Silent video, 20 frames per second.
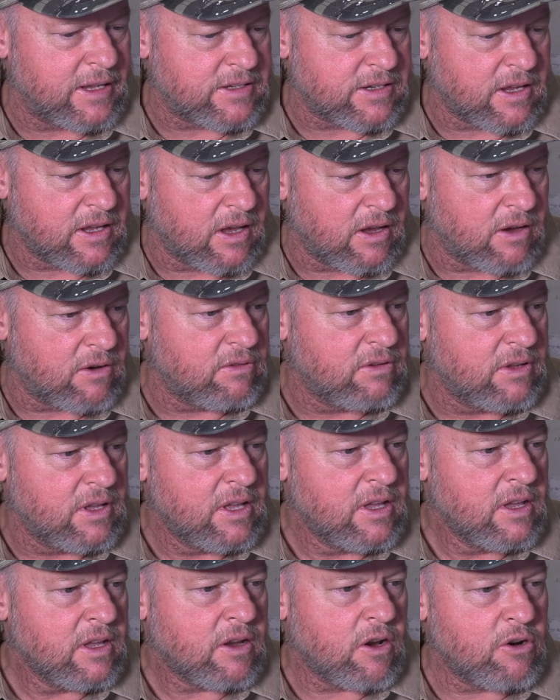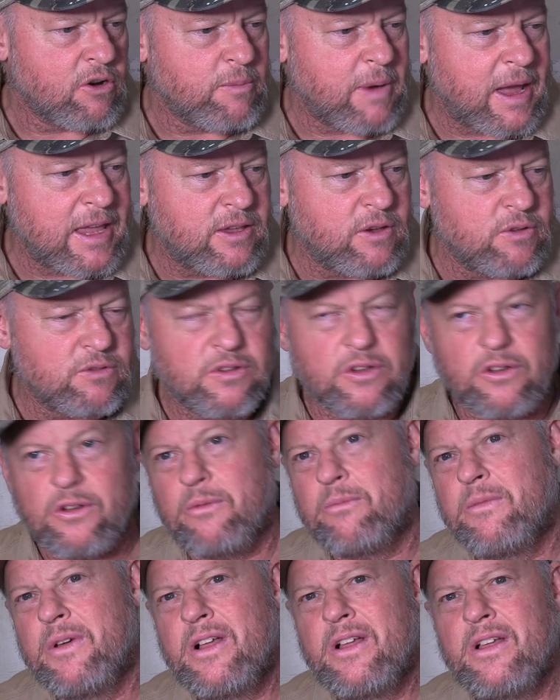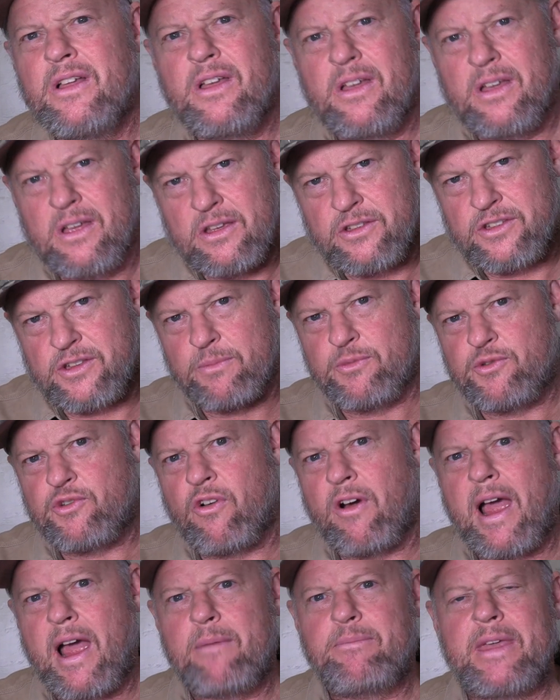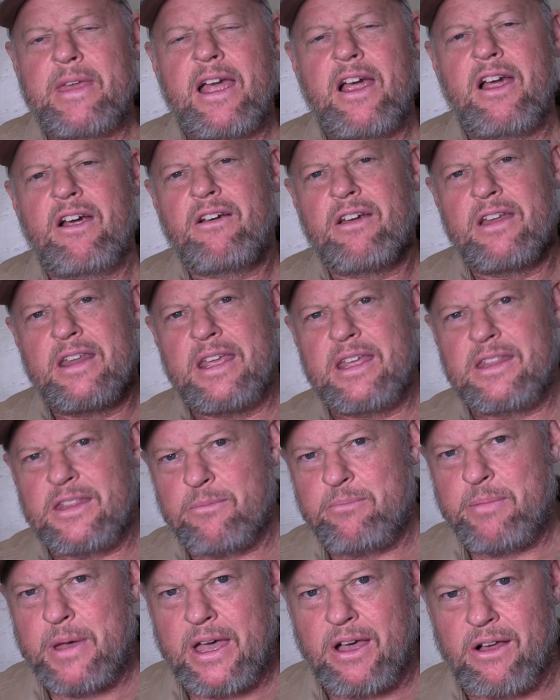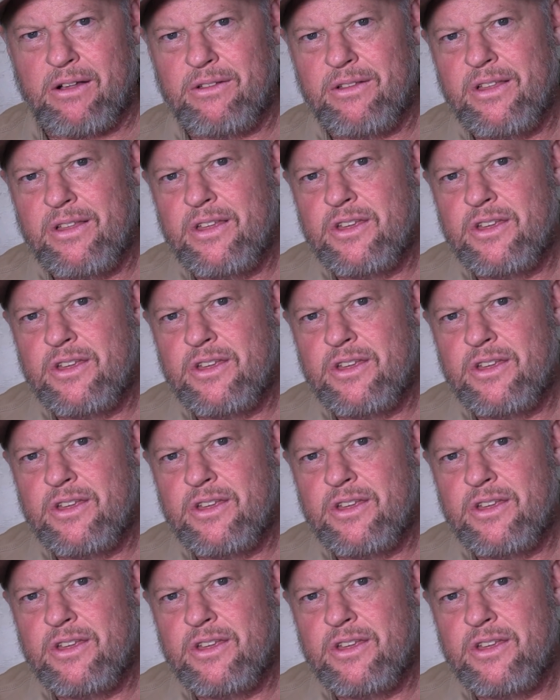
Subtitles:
ago. Go to my YouTube, subscribe there, and hit the bell.